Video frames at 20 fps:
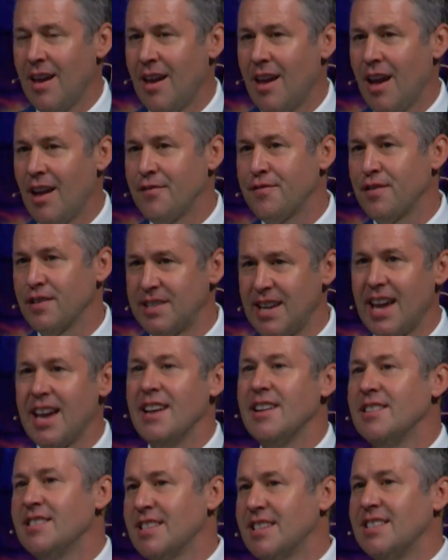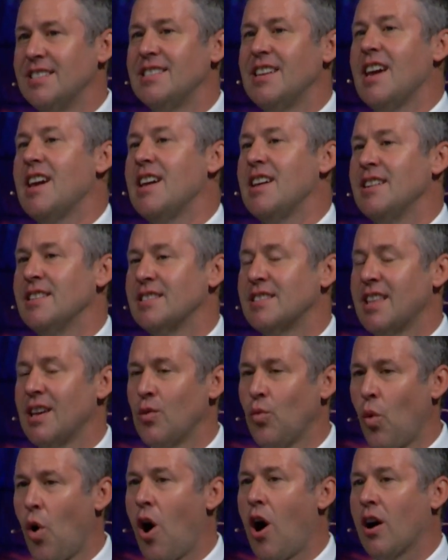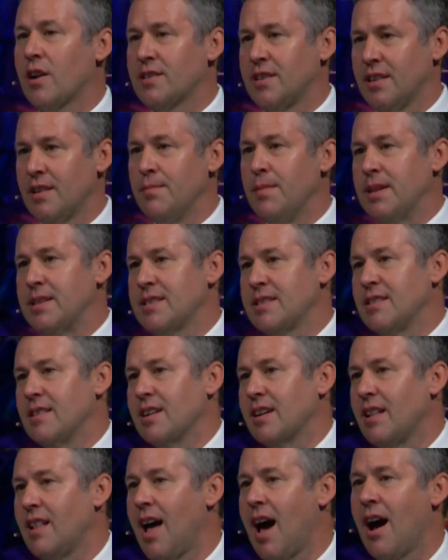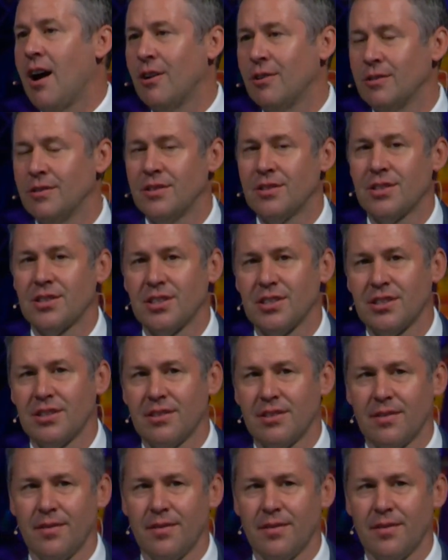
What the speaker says: And for days and days, they walked in the midst of the clouds.